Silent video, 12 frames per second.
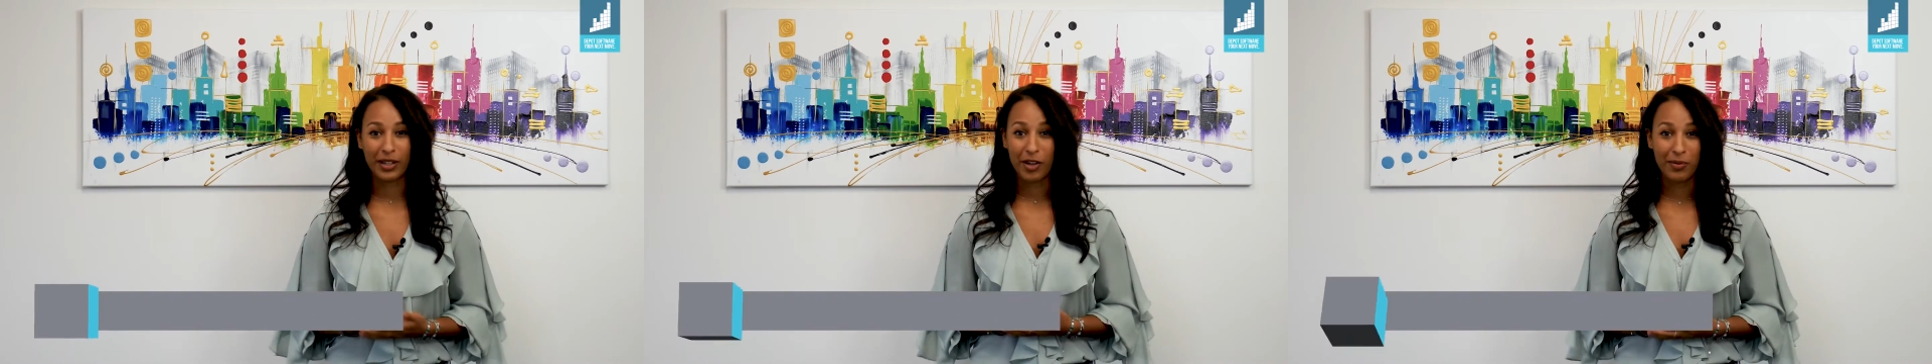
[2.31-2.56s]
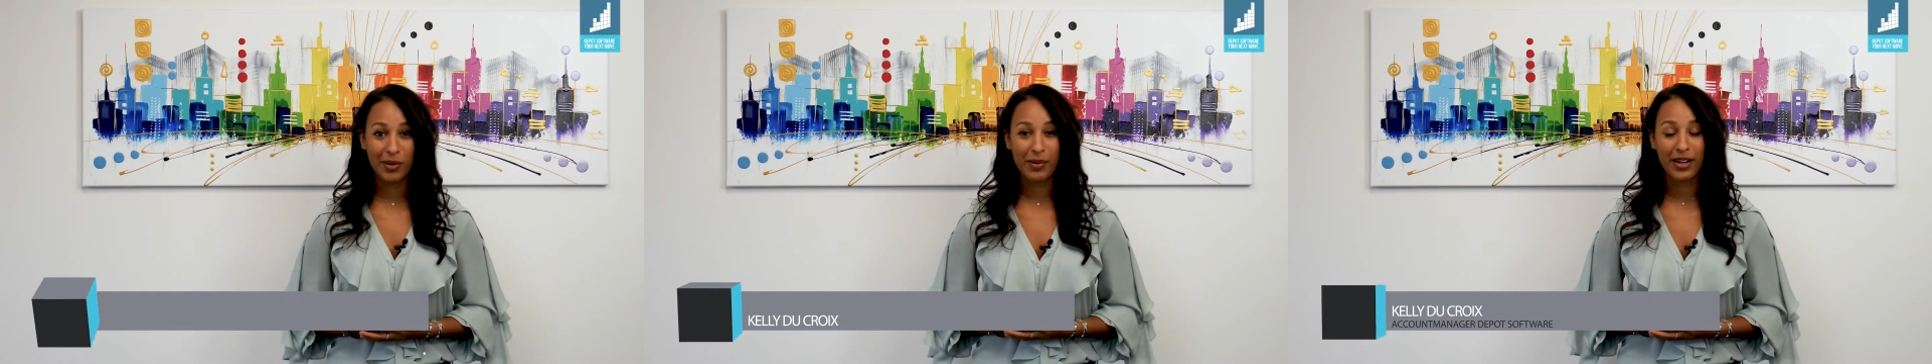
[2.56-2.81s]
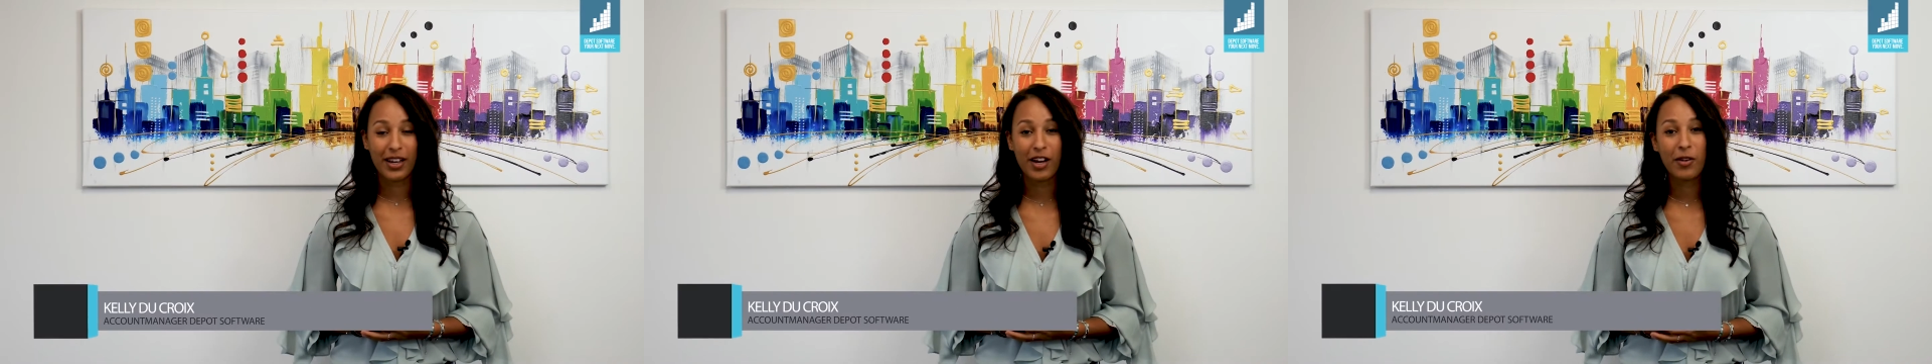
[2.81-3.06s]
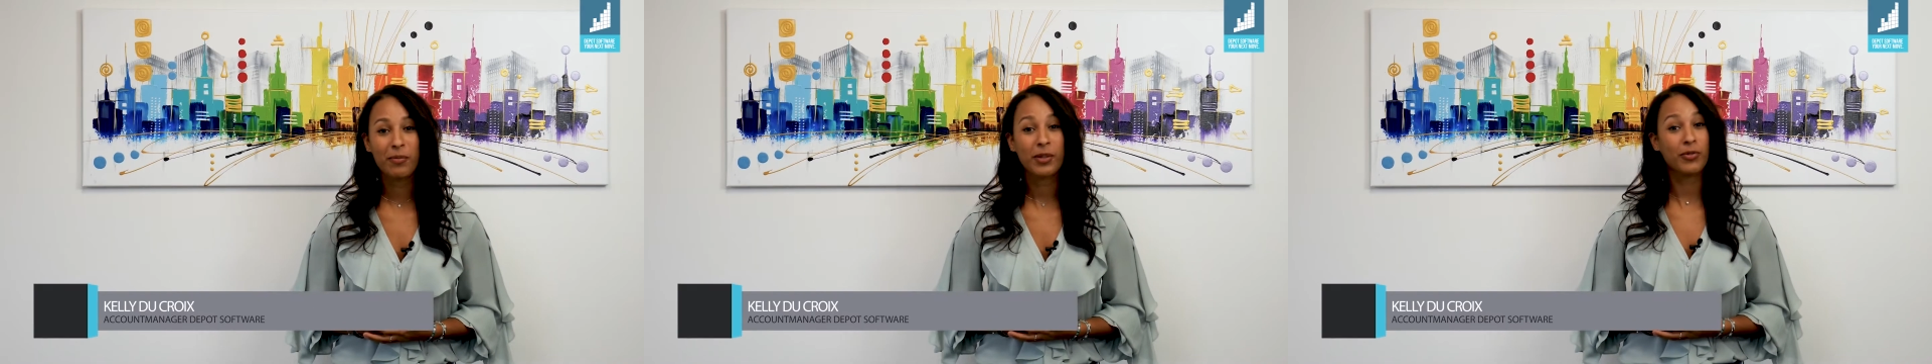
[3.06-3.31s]
know me by
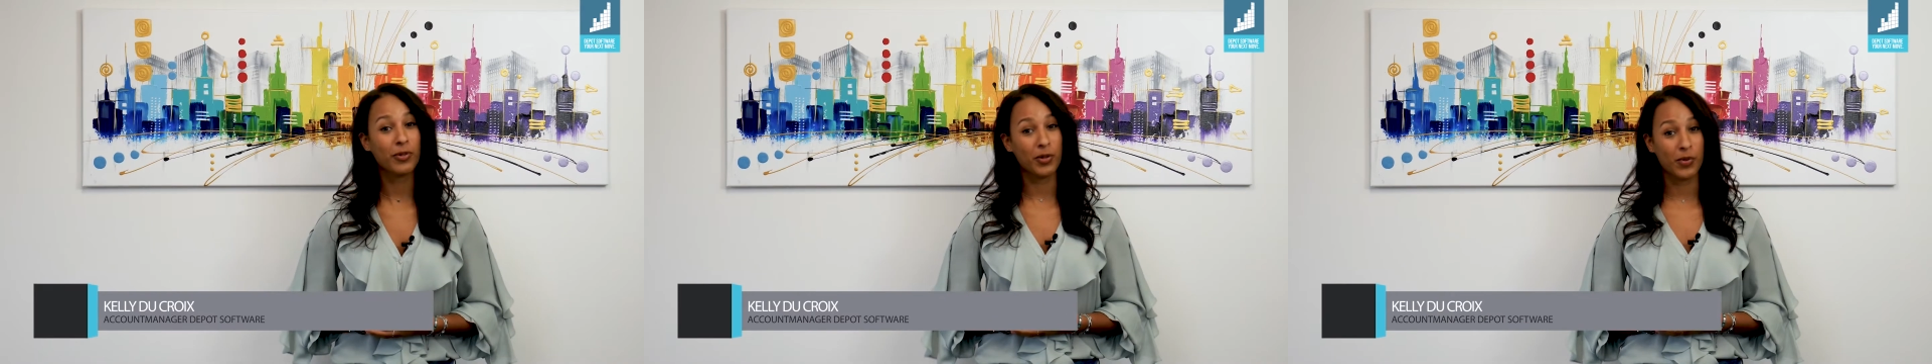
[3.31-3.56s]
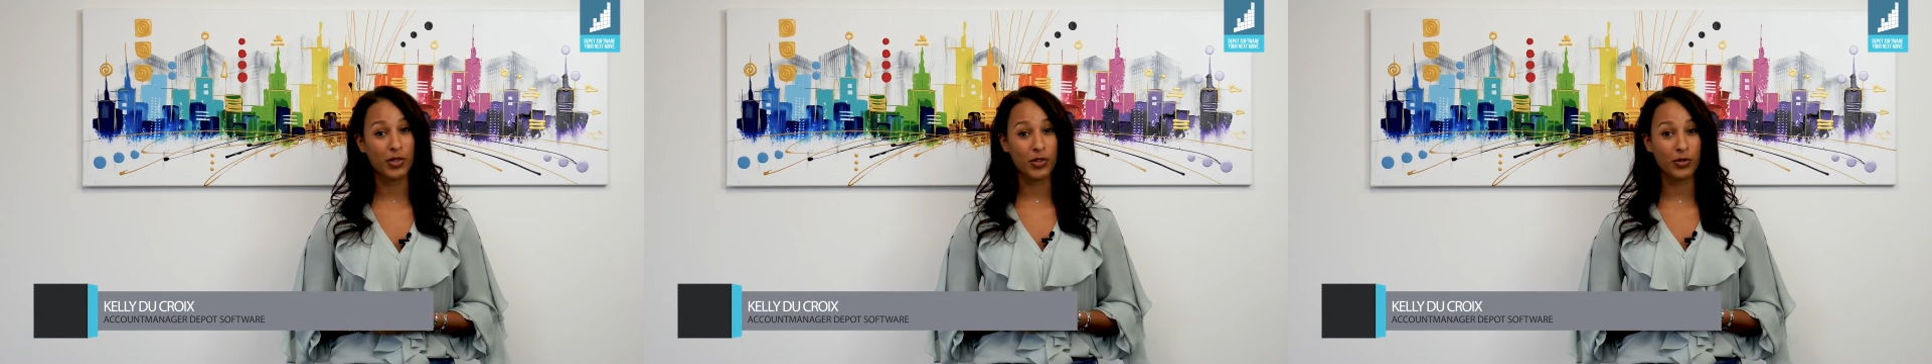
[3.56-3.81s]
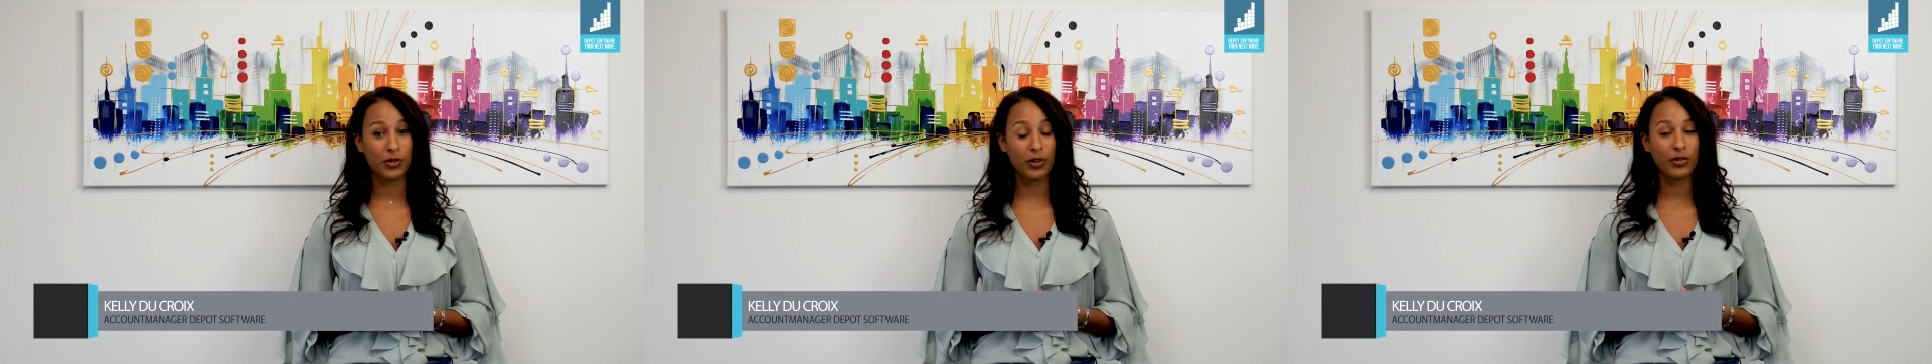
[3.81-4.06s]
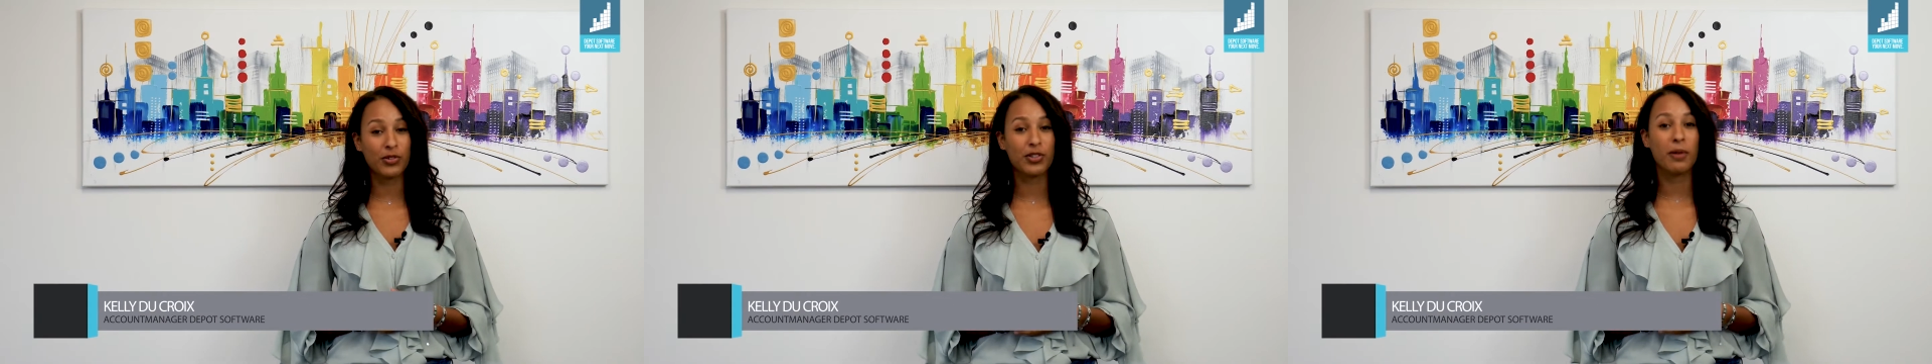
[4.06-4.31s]
now, but for the ones who
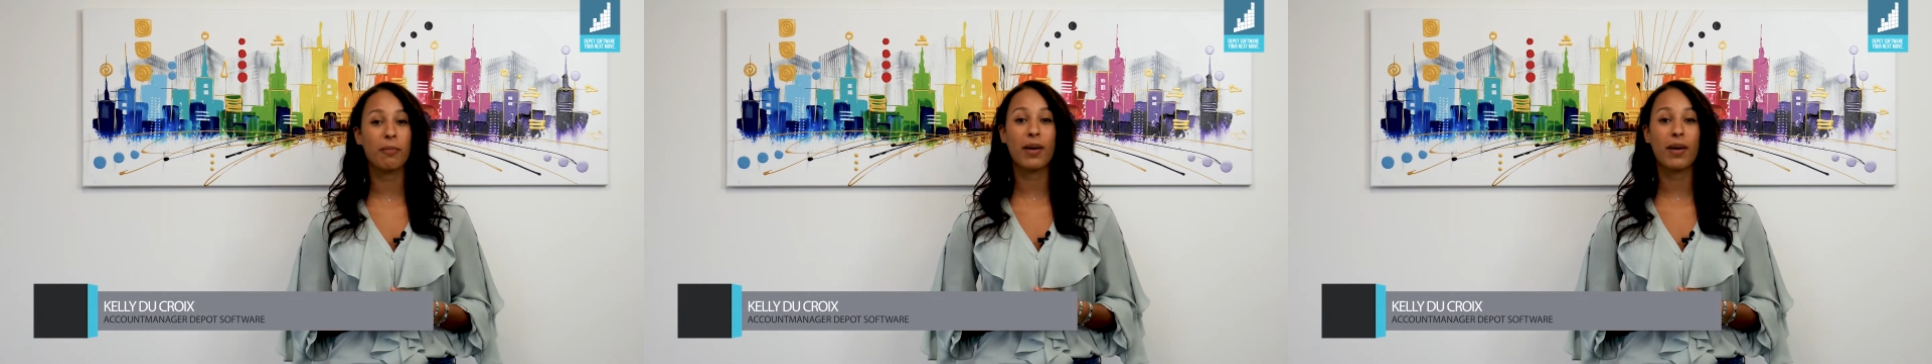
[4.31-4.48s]
don't,